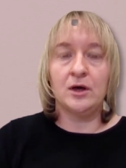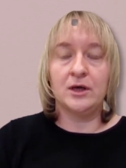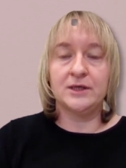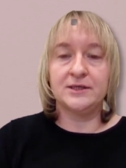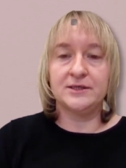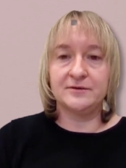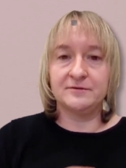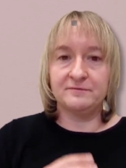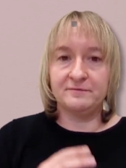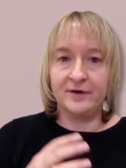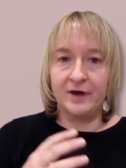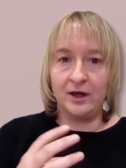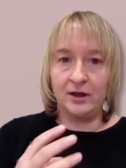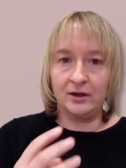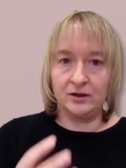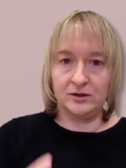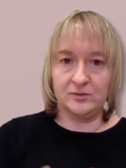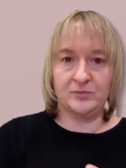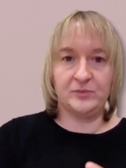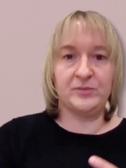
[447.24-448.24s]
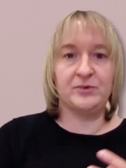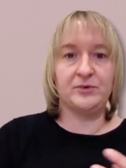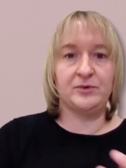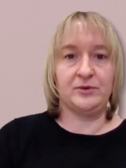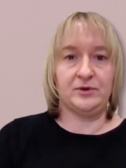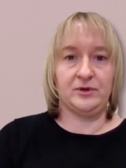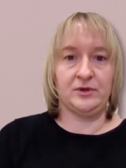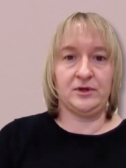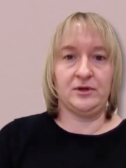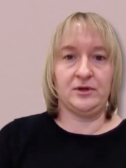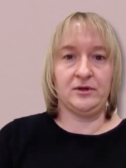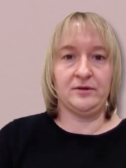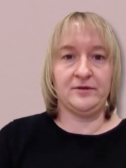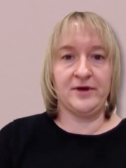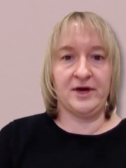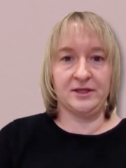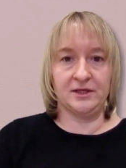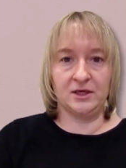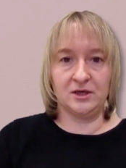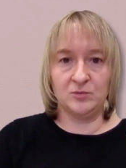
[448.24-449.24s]
develop
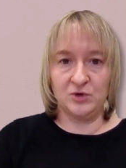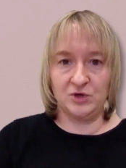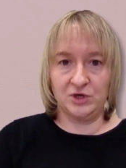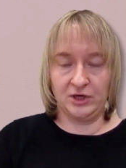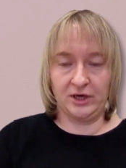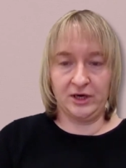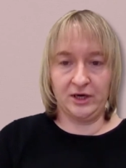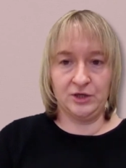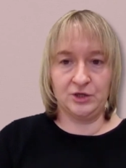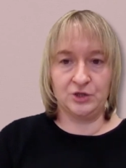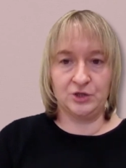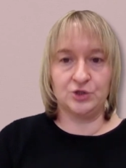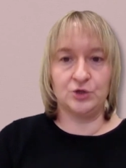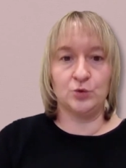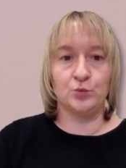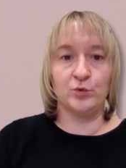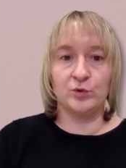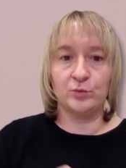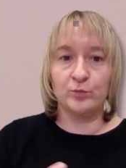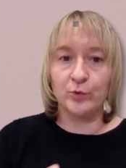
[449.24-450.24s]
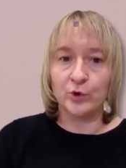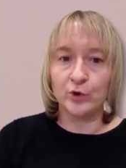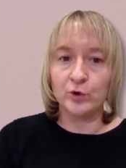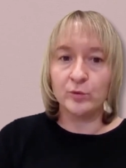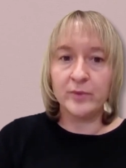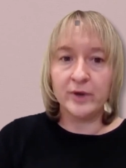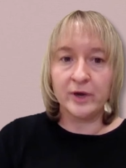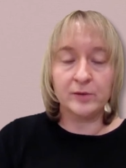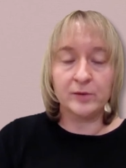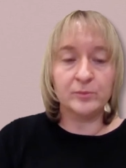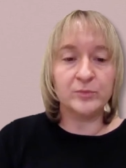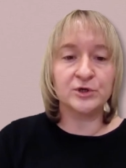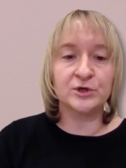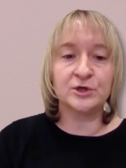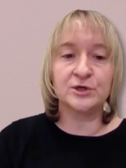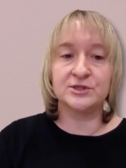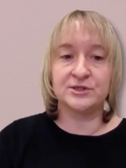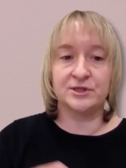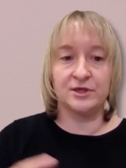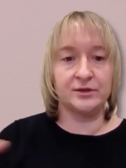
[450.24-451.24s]
that communication with board
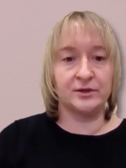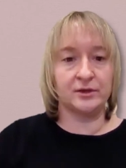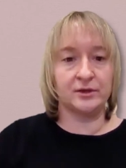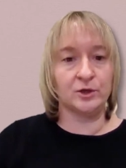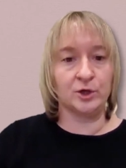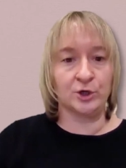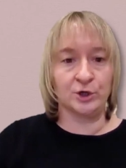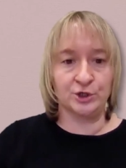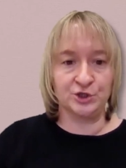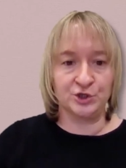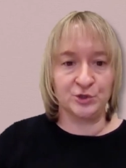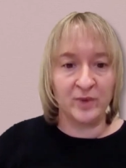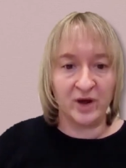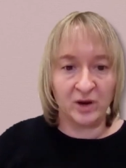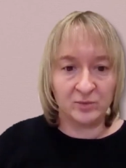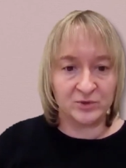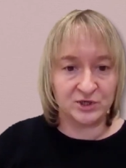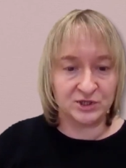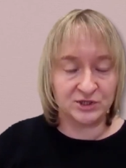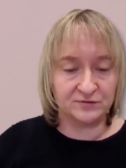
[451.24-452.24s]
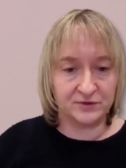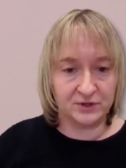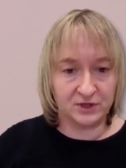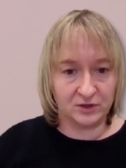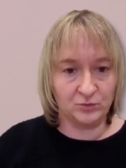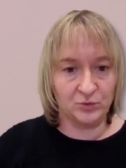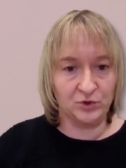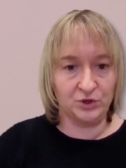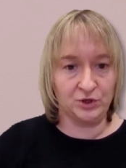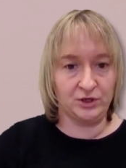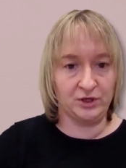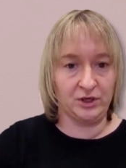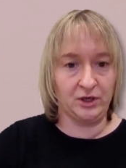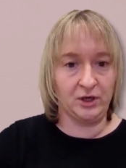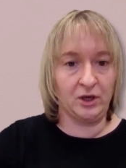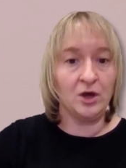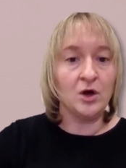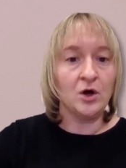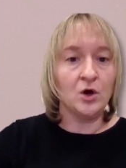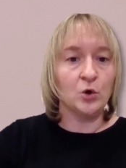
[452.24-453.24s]
members and the larger members of the community
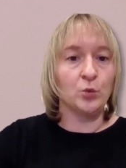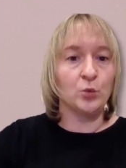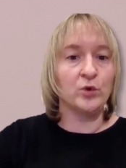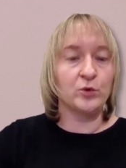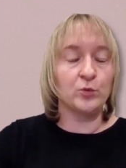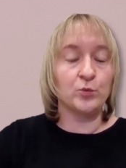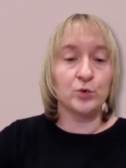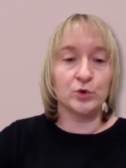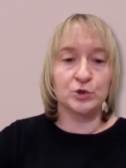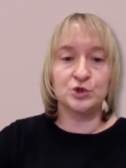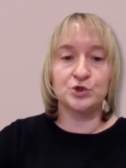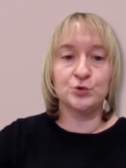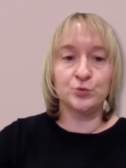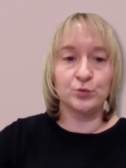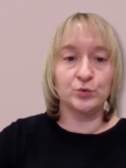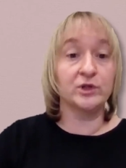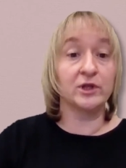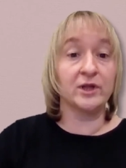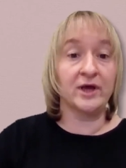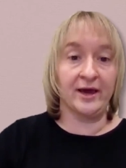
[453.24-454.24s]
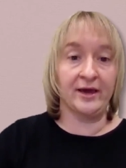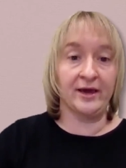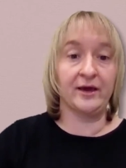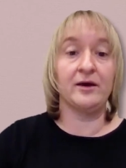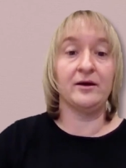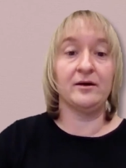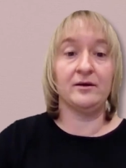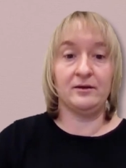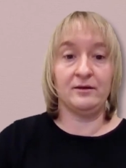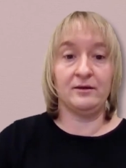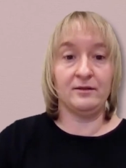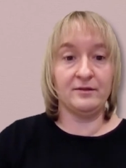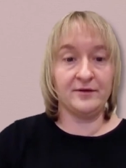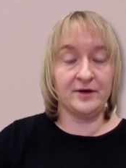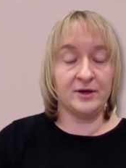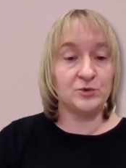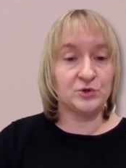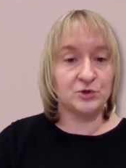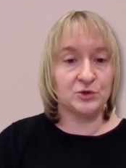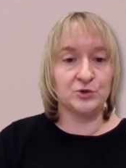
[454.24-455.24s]
with what you would like
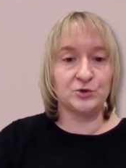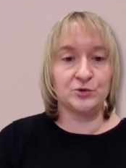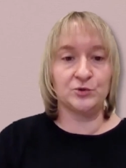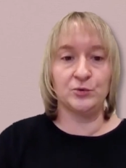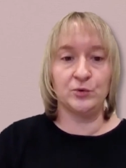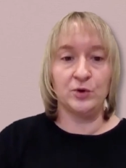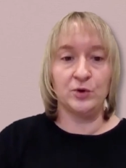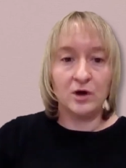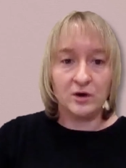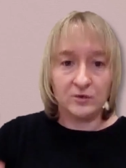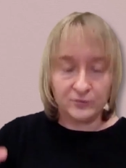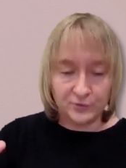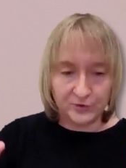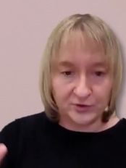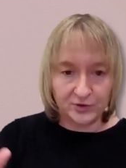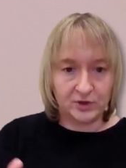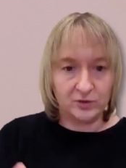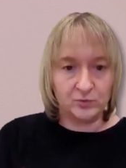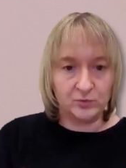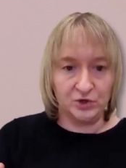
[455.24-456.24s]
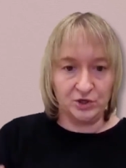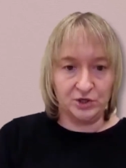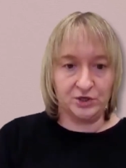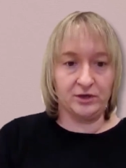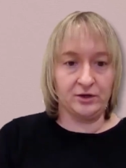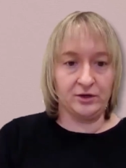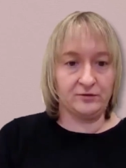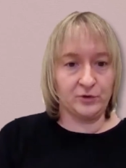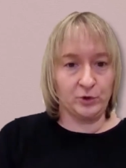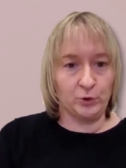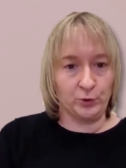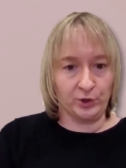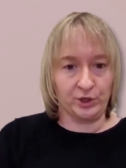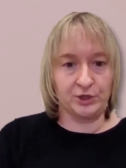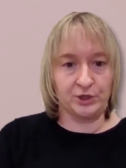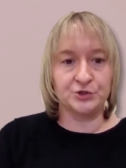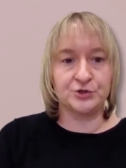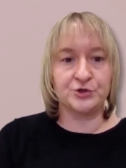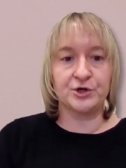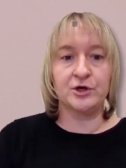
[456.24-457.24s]
them to do for the community of the
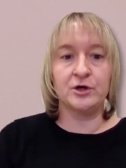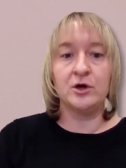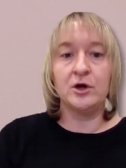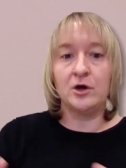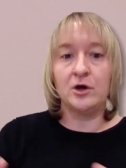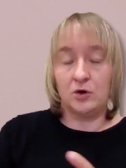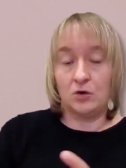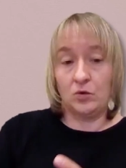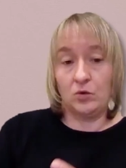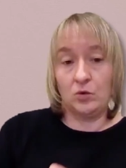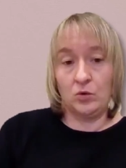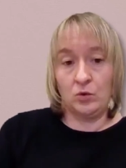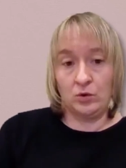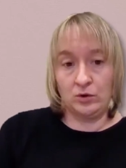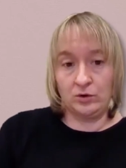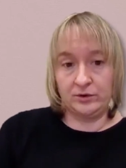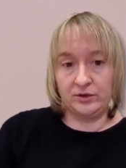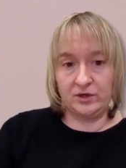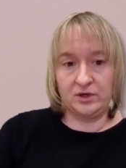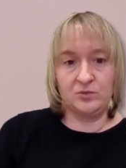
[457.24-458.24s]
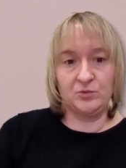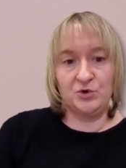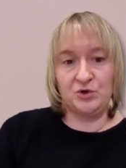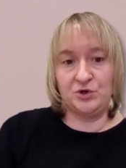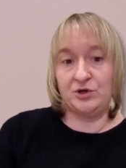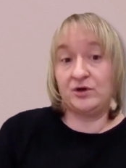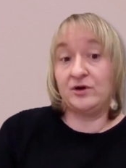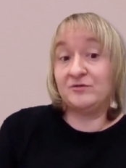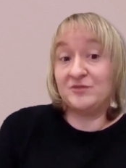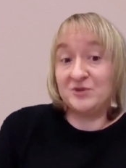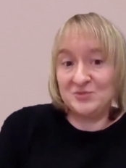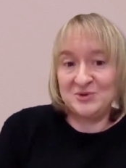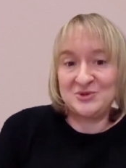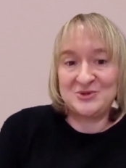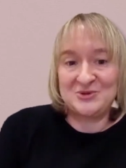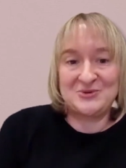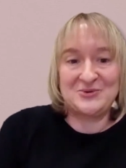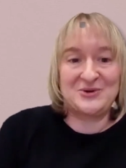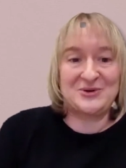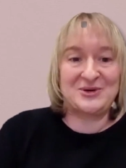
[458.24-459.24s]
orchestra or the community of the mid
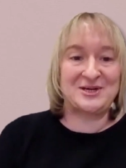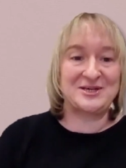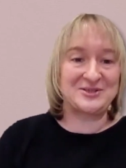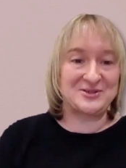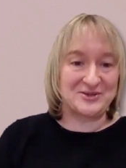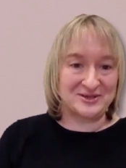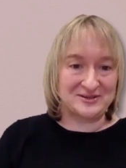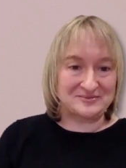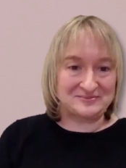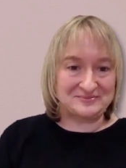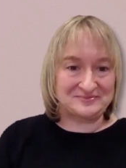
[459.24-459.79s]
school orchestra?